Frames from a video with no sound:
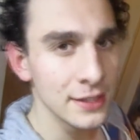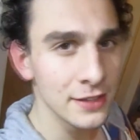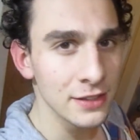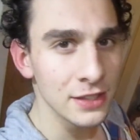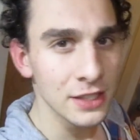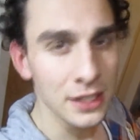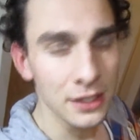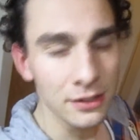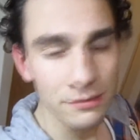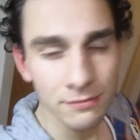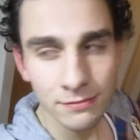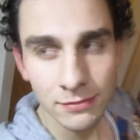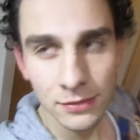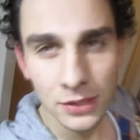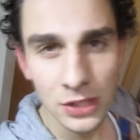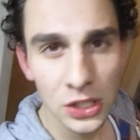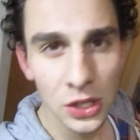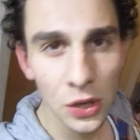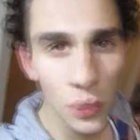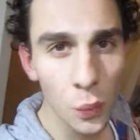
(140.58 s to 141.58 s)
You know,
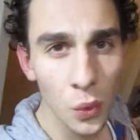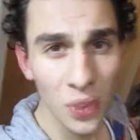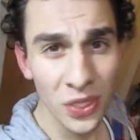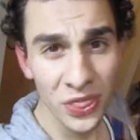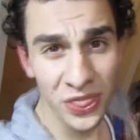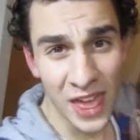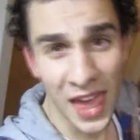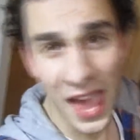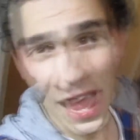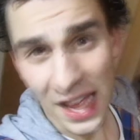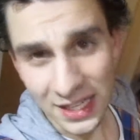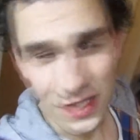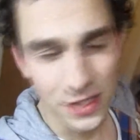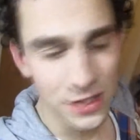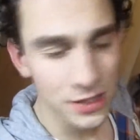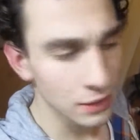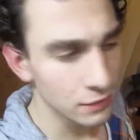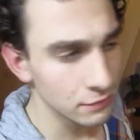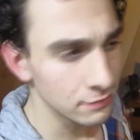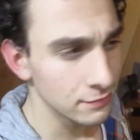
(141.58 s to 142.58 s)
you don't want that,
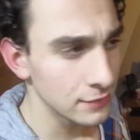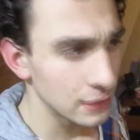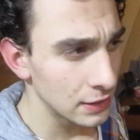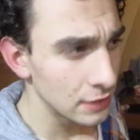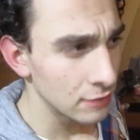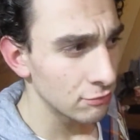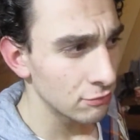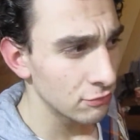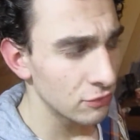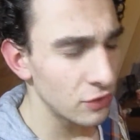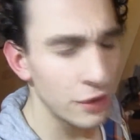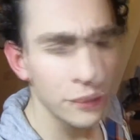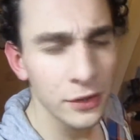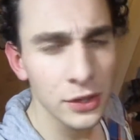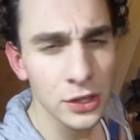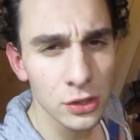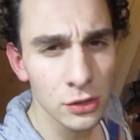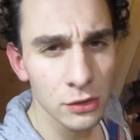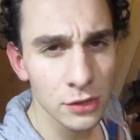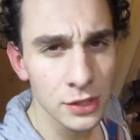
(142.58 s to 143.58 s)
so very
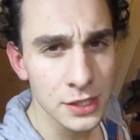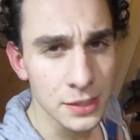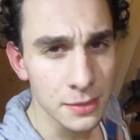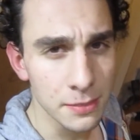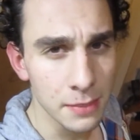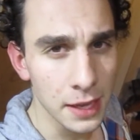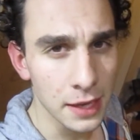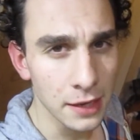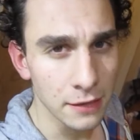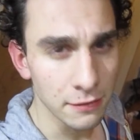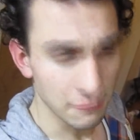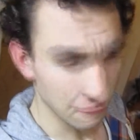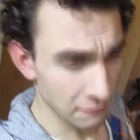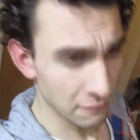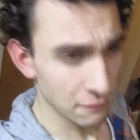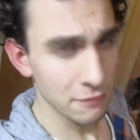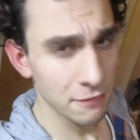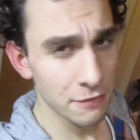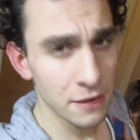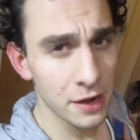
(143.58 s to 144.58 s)
curious about it,
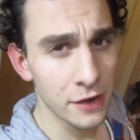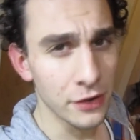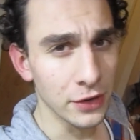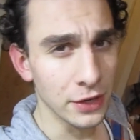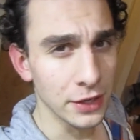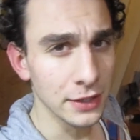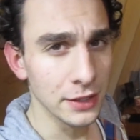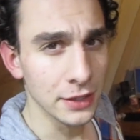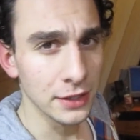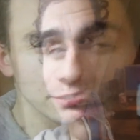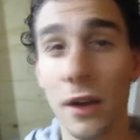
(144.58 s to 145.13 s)
very.